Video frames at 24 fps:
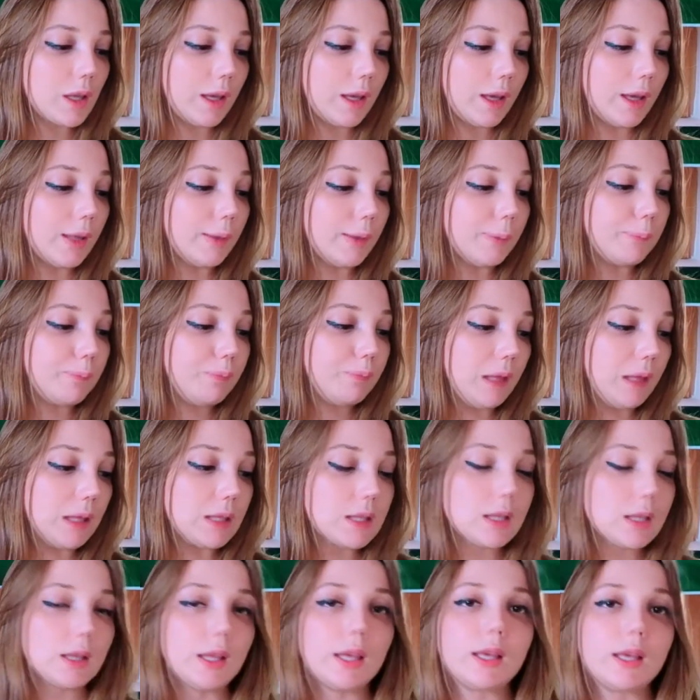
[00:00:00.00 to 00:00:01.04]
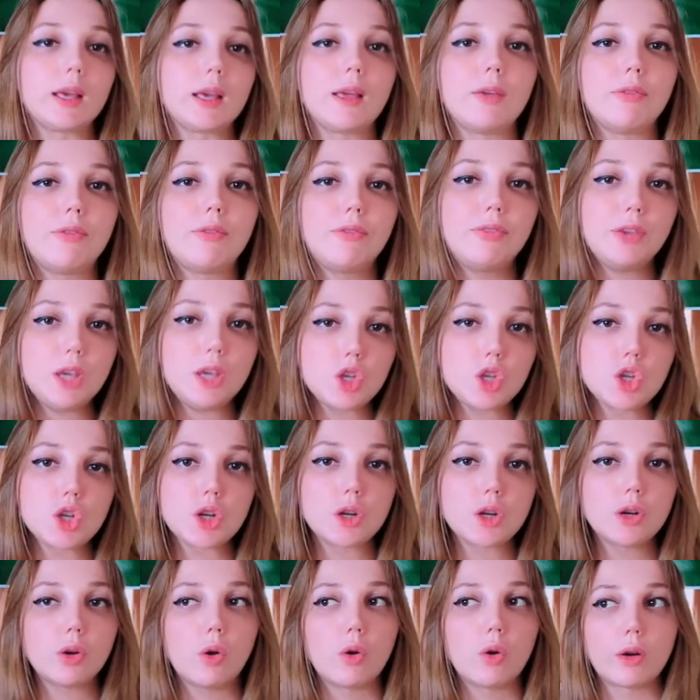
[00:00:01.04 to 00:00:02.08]
and it's like a
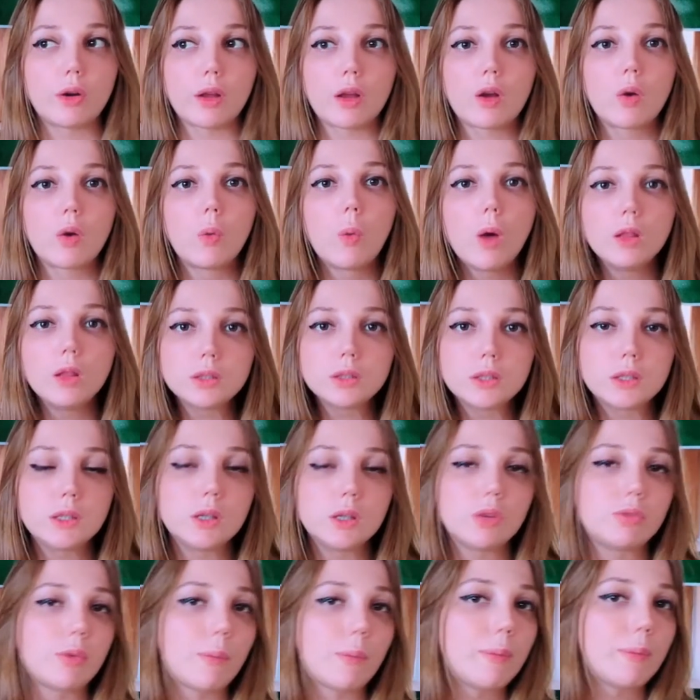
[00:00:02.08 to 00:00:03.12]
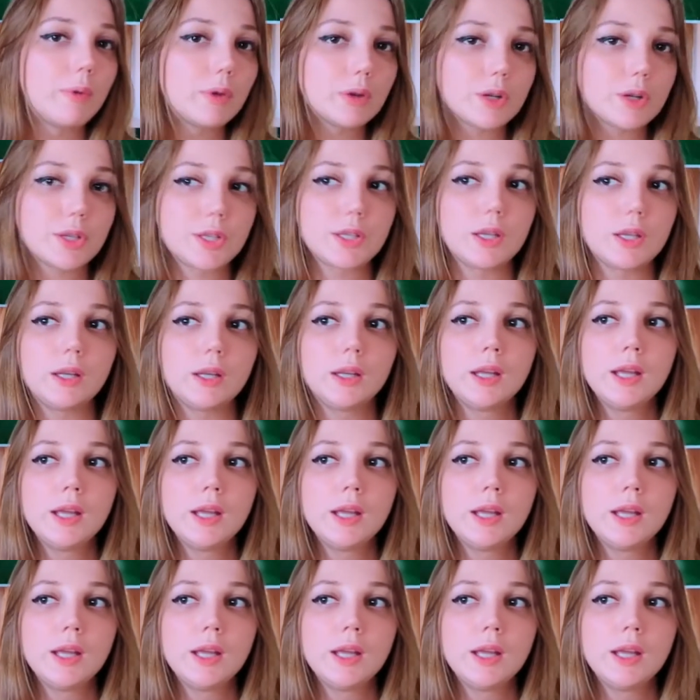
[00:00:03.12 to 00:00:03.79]
feature or a quality of a person.